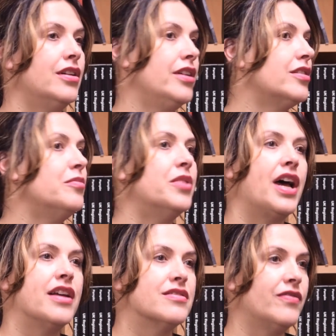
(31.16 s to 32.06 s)
It
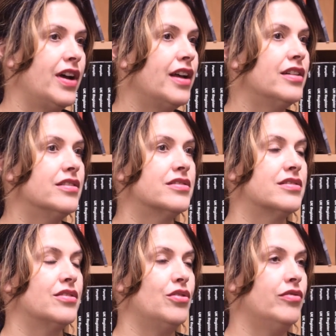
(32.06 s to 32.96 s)
comprised
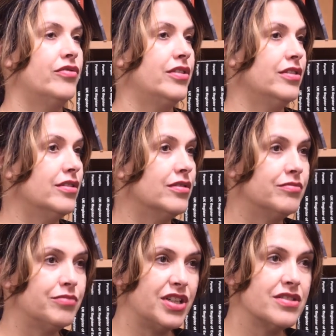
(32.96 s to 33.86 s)
files of the
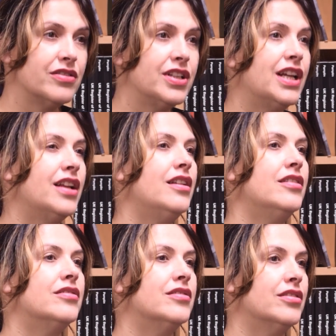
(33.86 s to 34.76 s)
personnel,
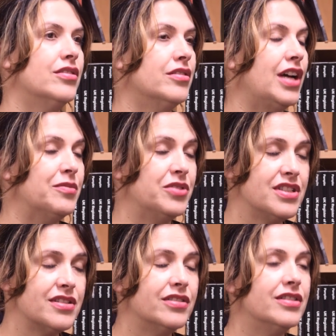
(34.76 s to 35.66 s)

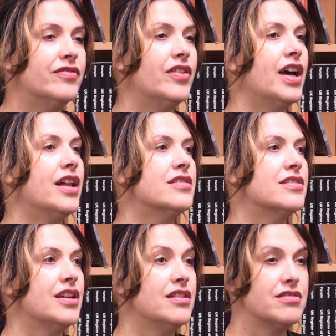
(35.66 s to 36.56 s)
administrative
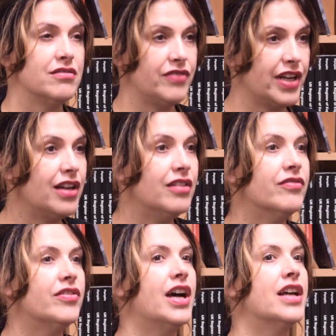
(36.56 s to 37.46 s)
files,
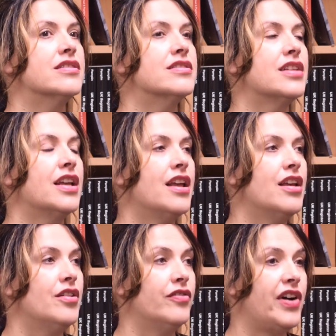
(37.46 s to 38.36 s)
surveillance files,
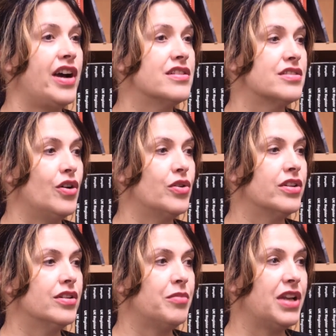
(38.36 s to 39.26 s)
files on
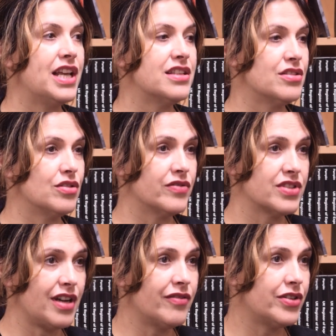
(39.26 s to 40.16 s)
the places of
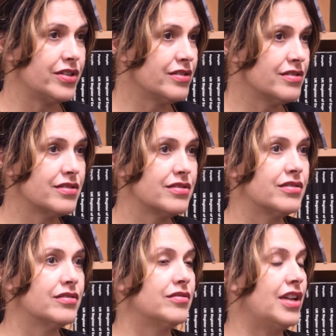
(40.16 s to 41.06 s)
sufferance,
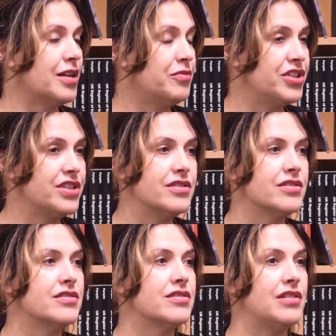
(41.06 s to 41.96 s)
like
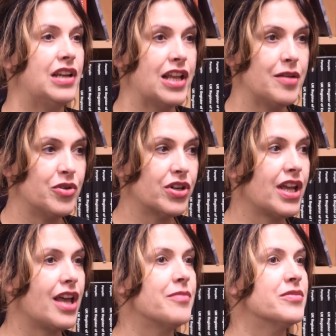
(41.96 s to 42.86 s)
prisons, labor
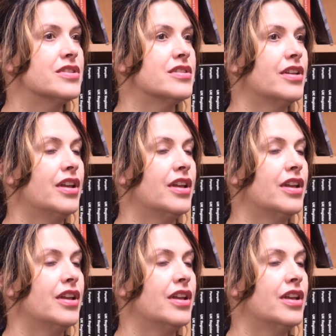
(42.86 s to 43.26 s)
camps,